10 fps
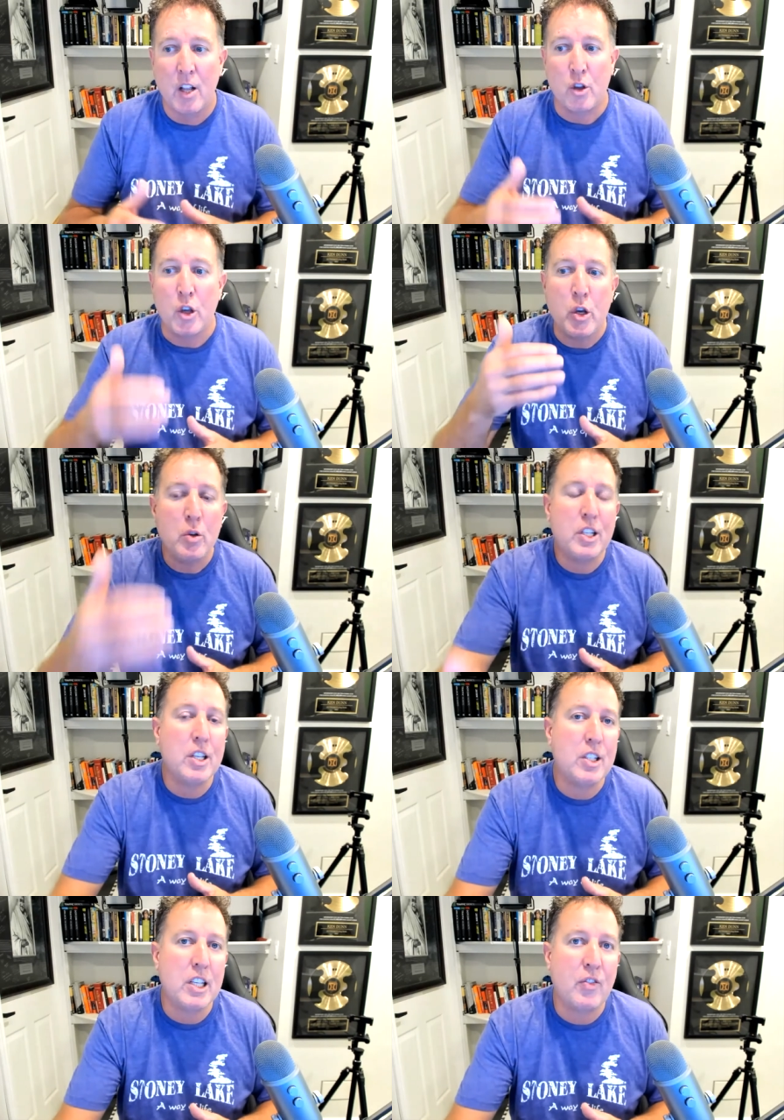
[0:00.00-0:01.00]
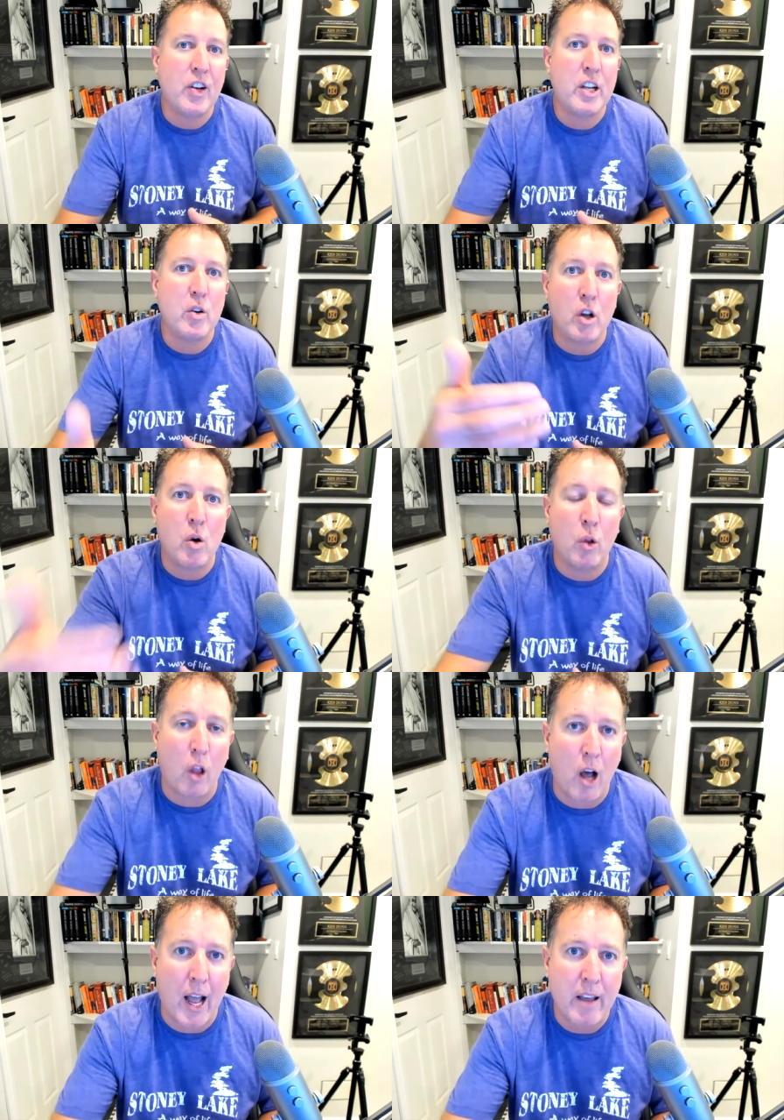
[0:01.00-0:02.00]
Uses this video to go
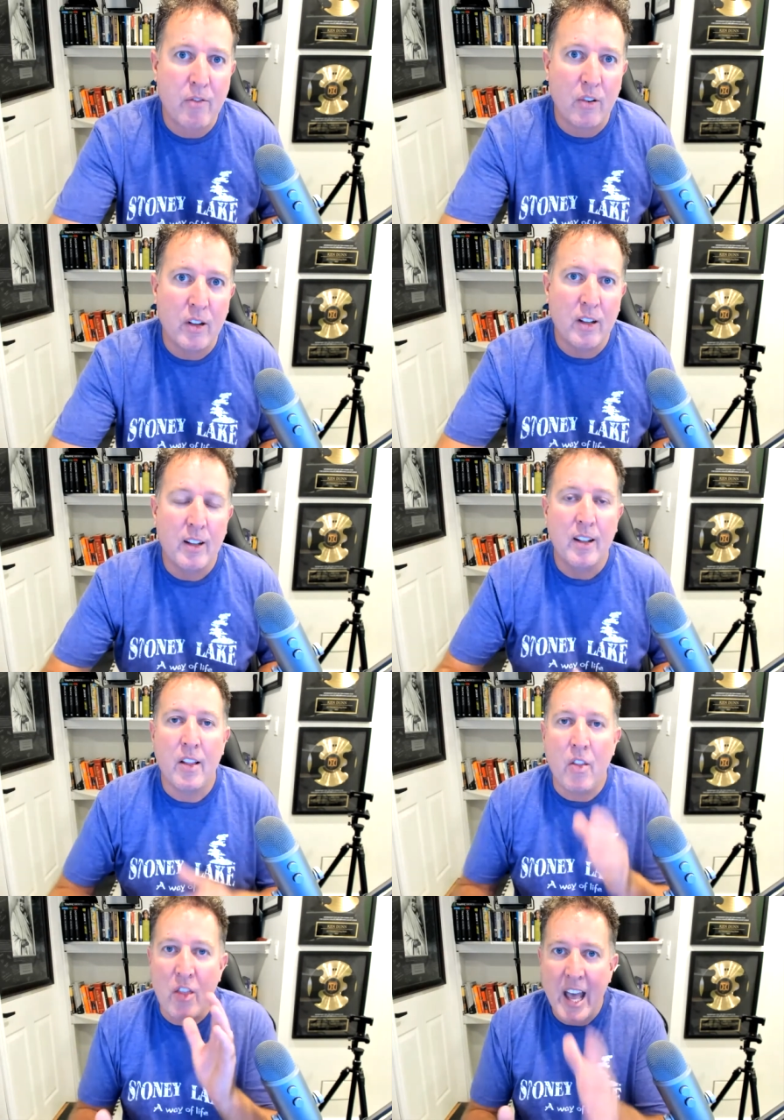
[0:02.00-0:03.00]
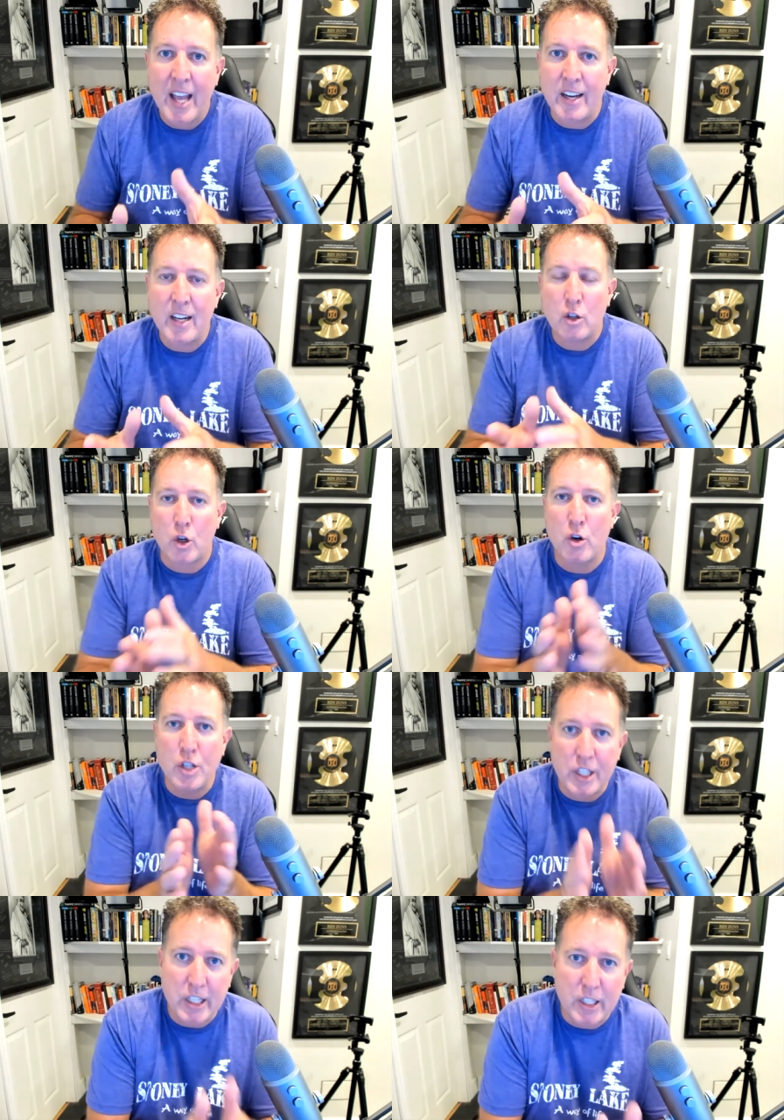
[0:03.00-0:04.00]
live, then
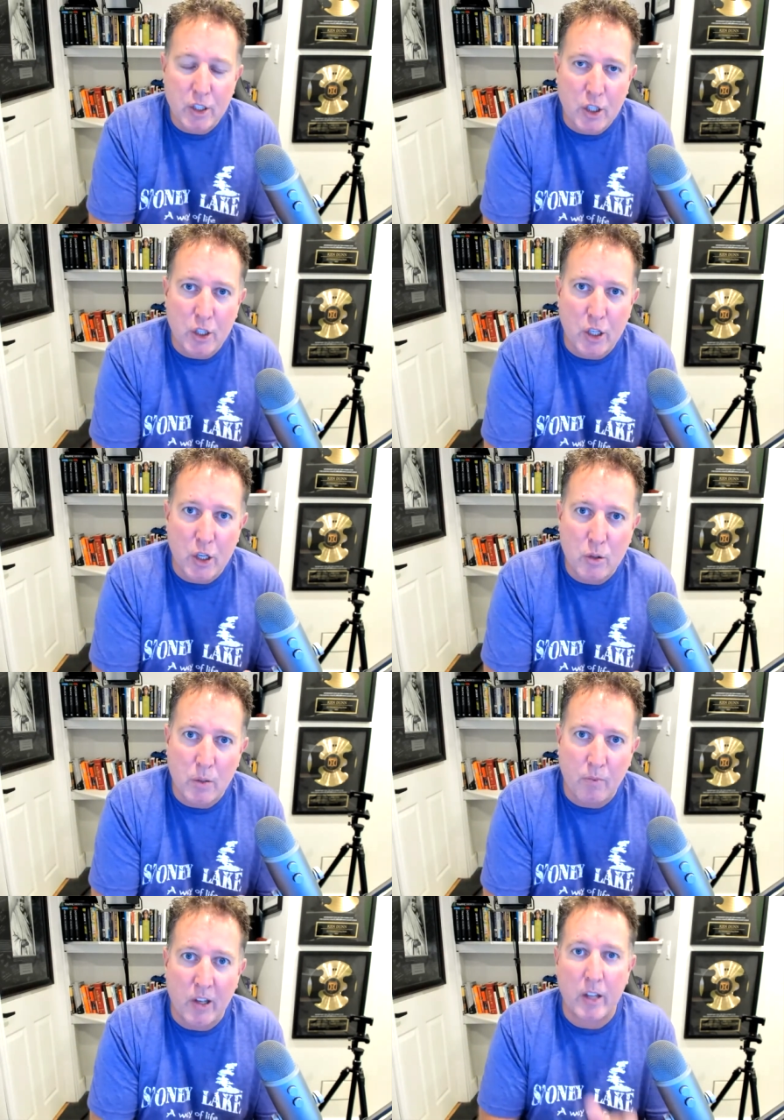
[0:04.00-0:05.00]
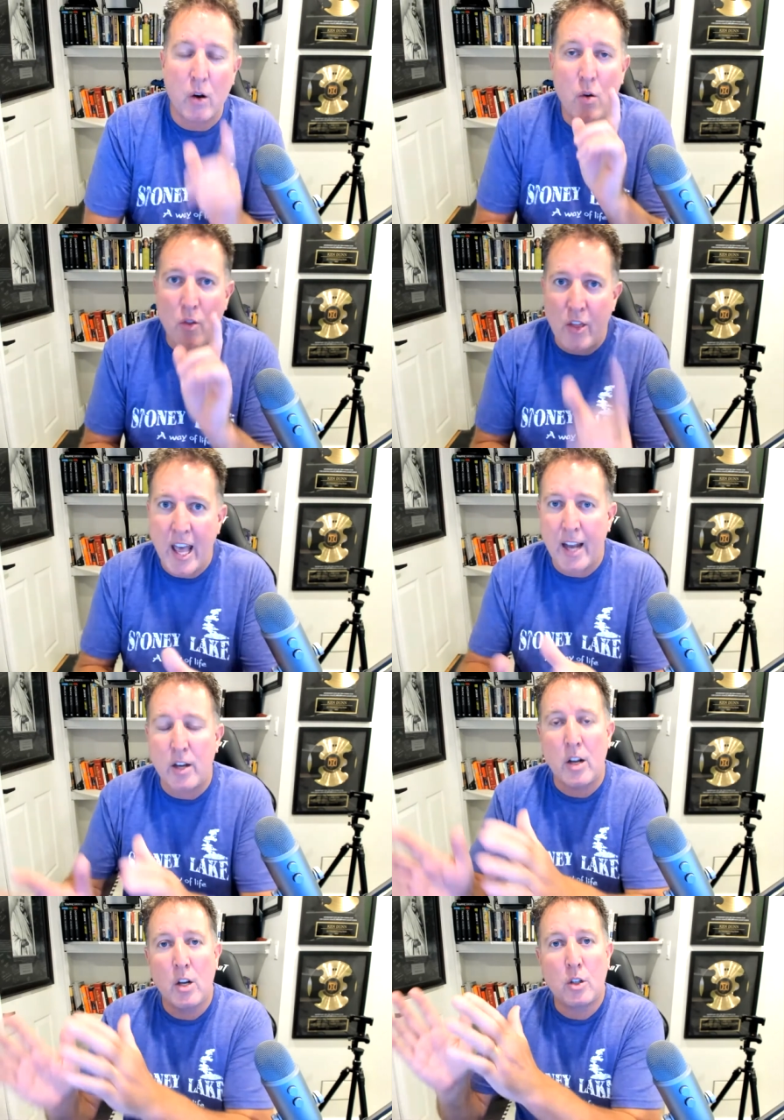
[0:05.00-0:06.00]
turns it into the YouTube video,
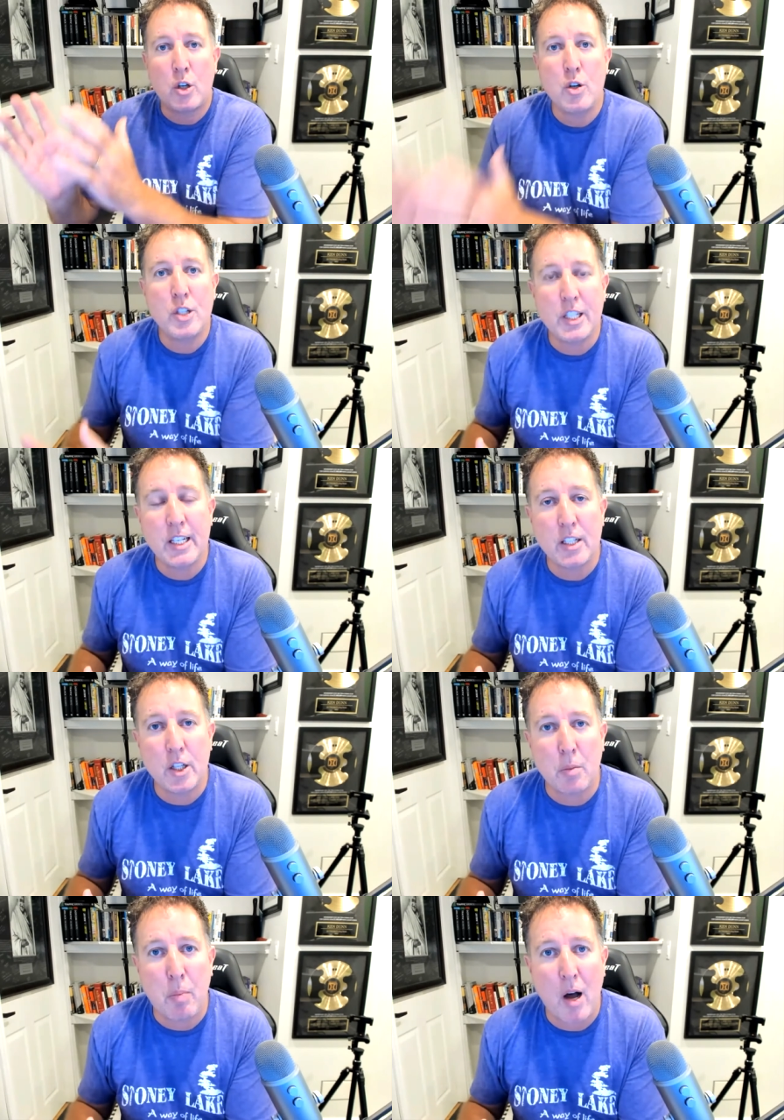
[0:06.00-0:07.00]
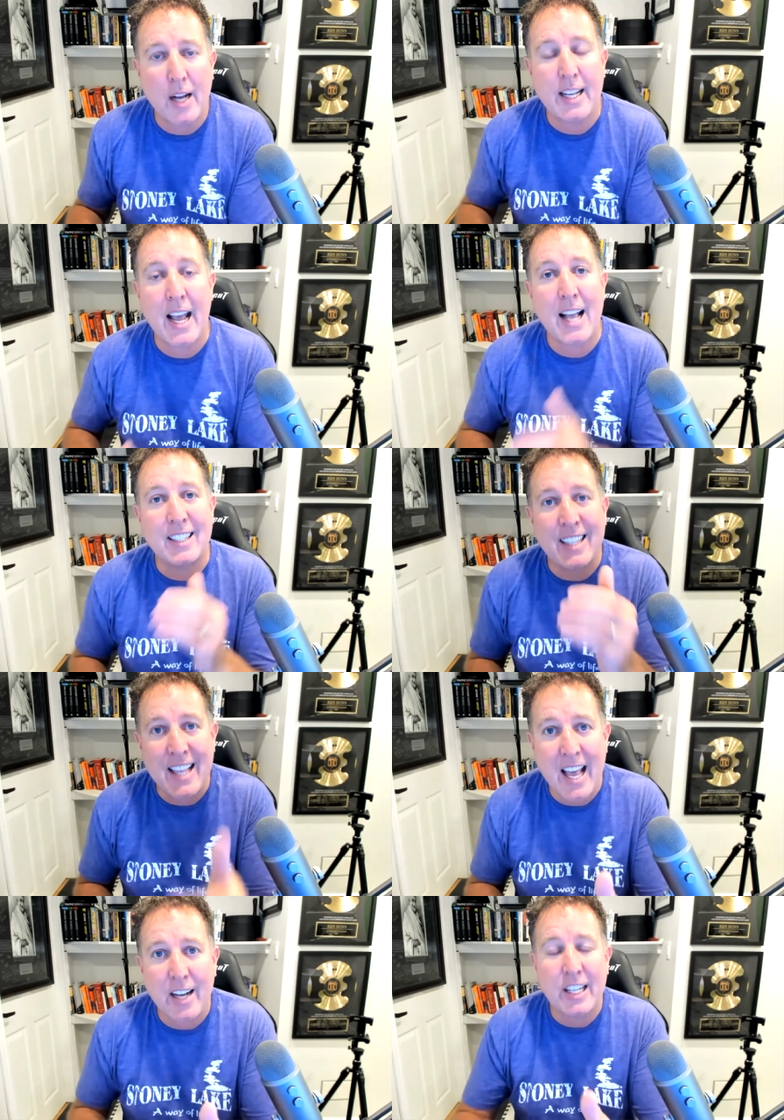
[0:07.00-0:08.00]
then turns it into the podcast,
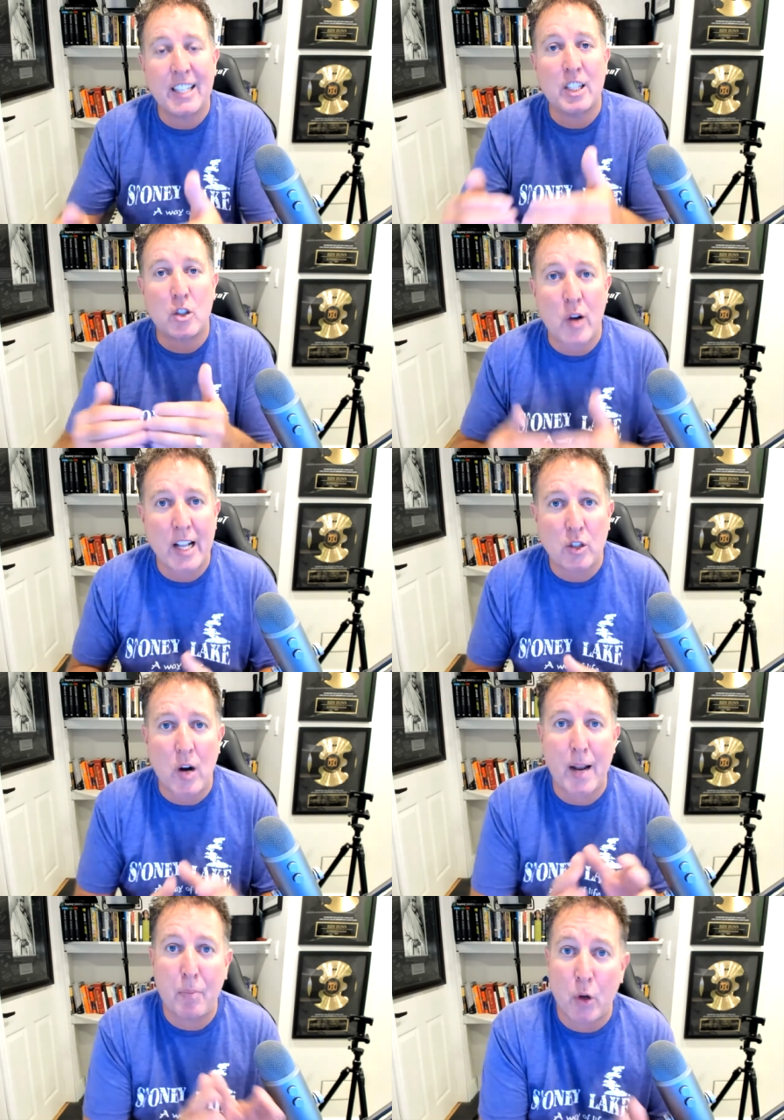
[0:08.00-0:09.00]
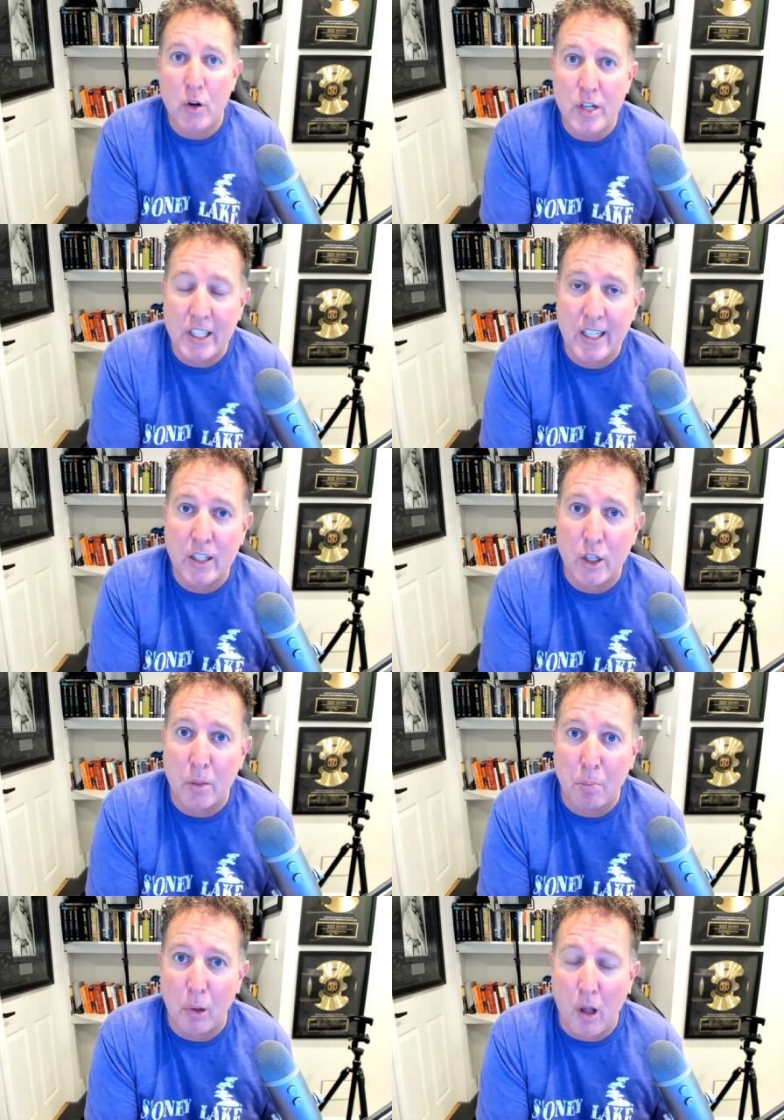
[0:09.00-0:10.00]
then gets it transcribed, turns it into
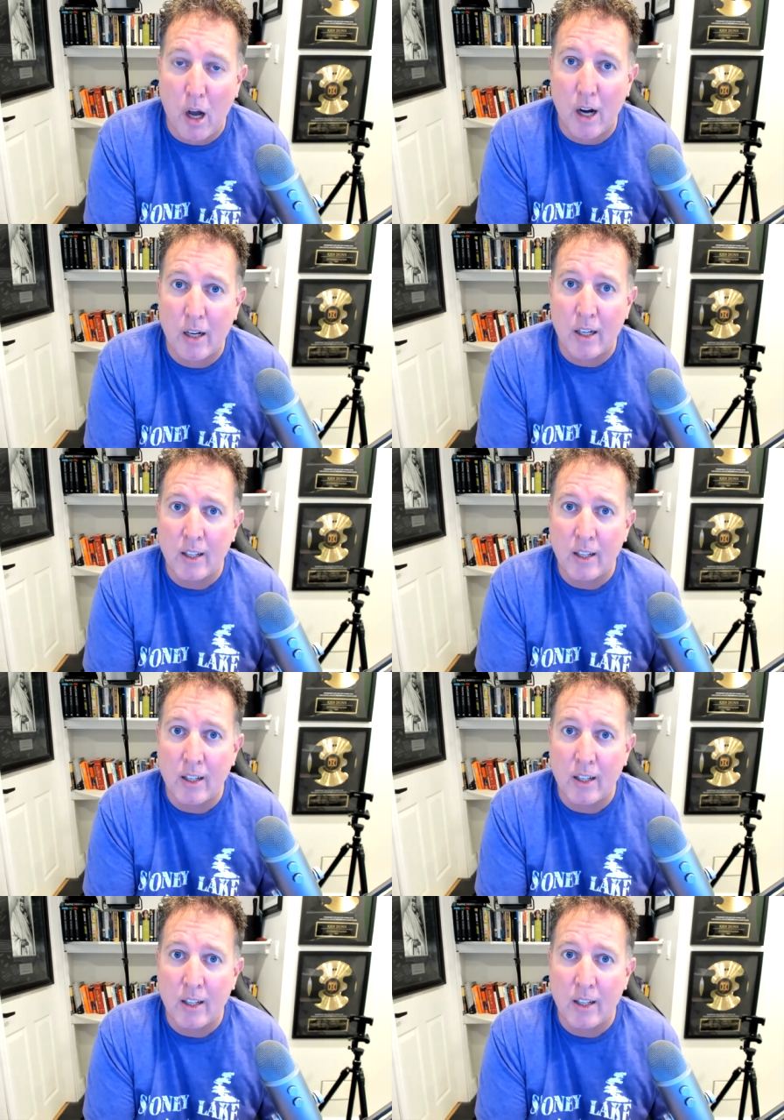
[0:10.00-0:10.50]
the blog,